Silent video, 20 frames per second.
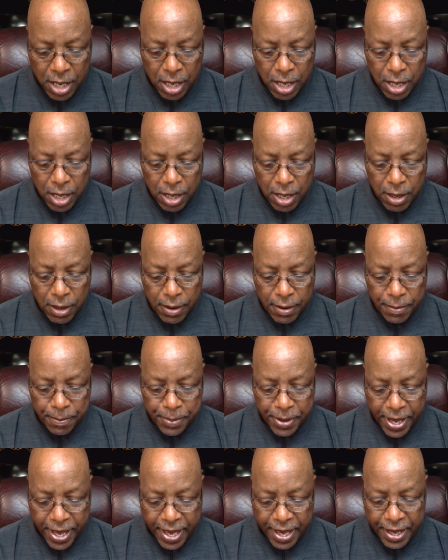
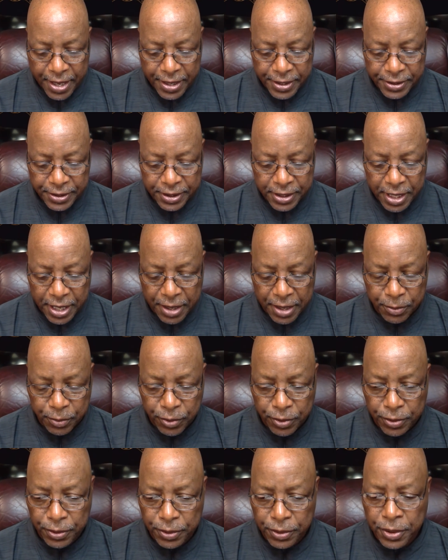passed and
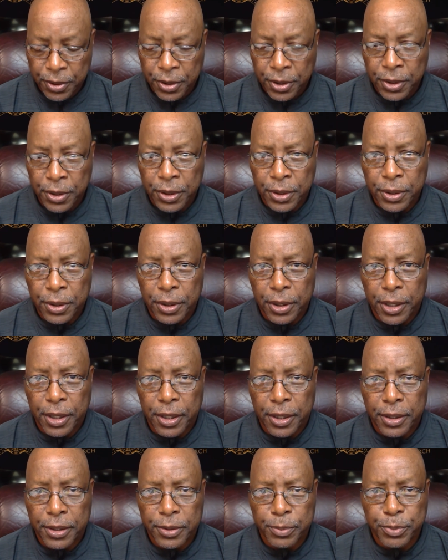will
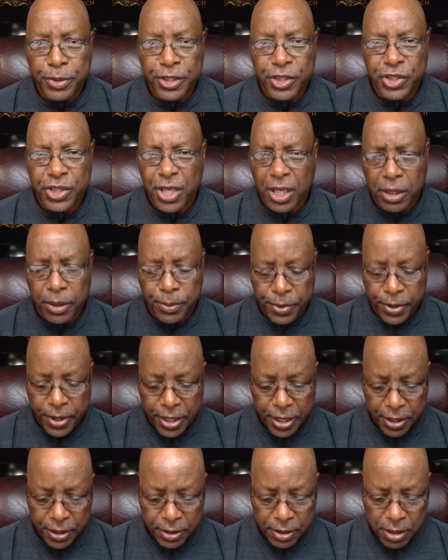be
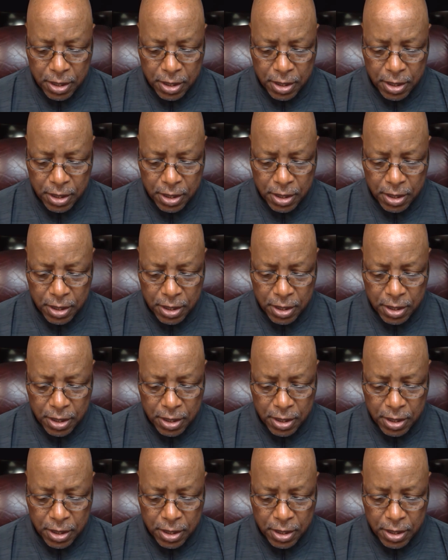celebrated